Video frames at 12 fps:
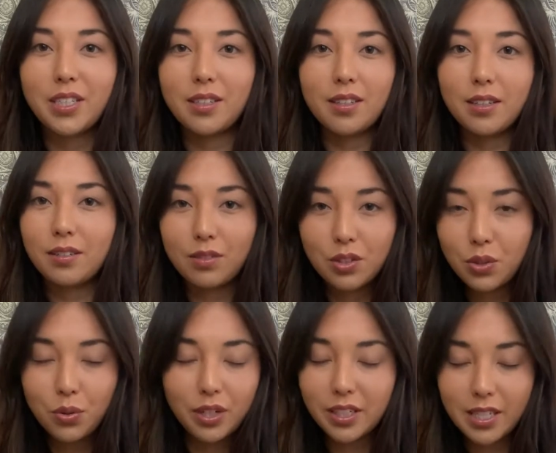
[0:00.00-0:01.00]
to
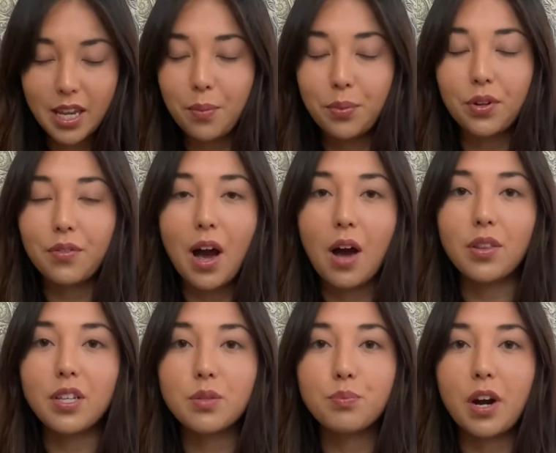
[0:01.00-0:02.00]
do an example of how
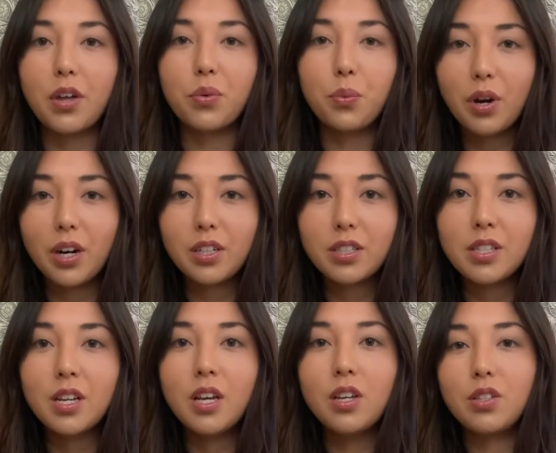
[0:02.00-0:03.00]
this breath works
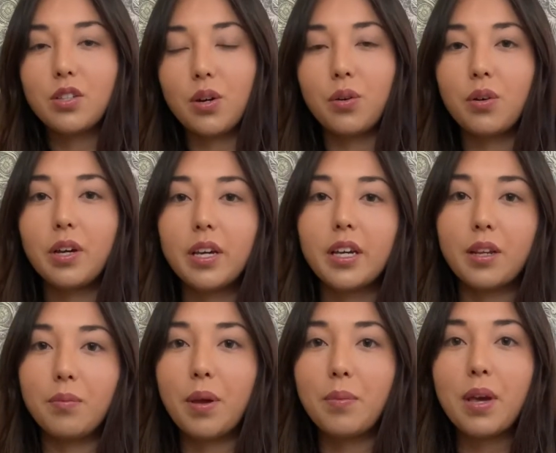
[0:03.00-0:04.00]
so it can
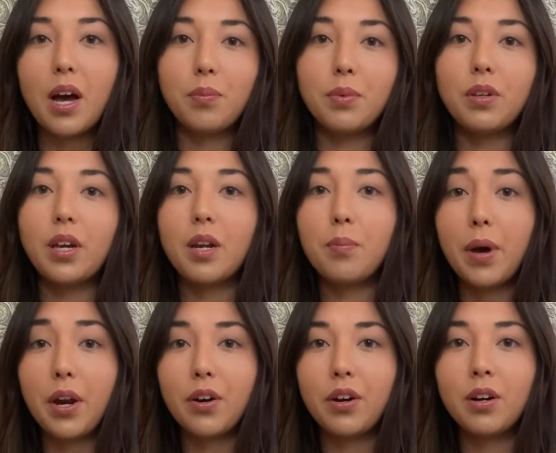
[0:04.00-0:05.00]
maybe help you get a
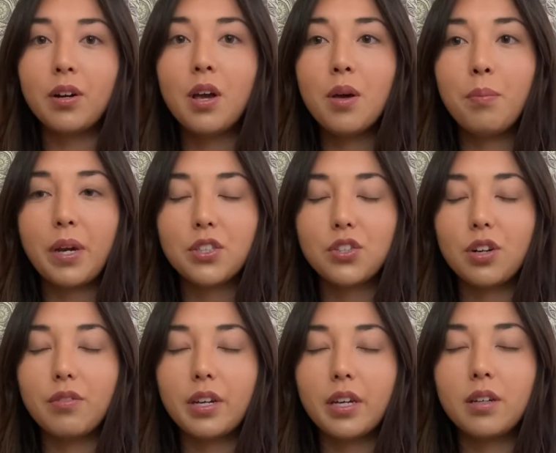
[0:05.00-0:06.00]
better picture
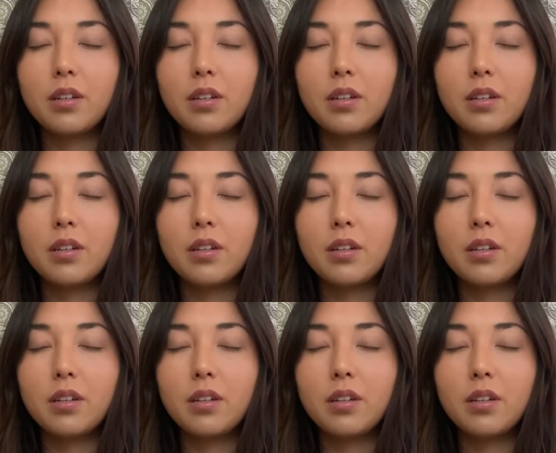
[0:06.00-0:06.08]
of it.